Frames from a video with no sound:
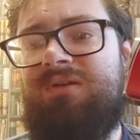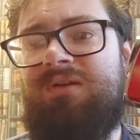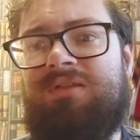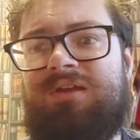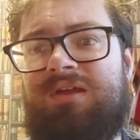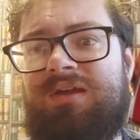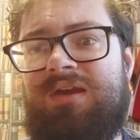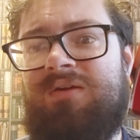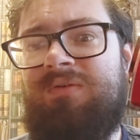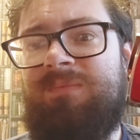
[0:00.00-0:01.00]
you can take
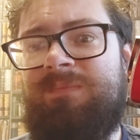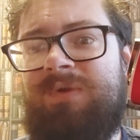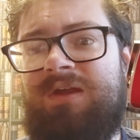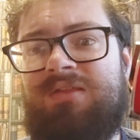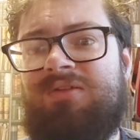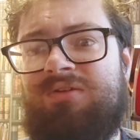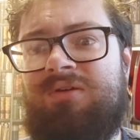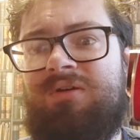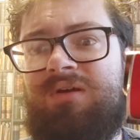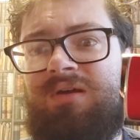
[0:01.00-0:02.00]
out, it's
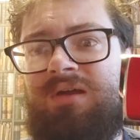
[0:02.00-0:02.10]
got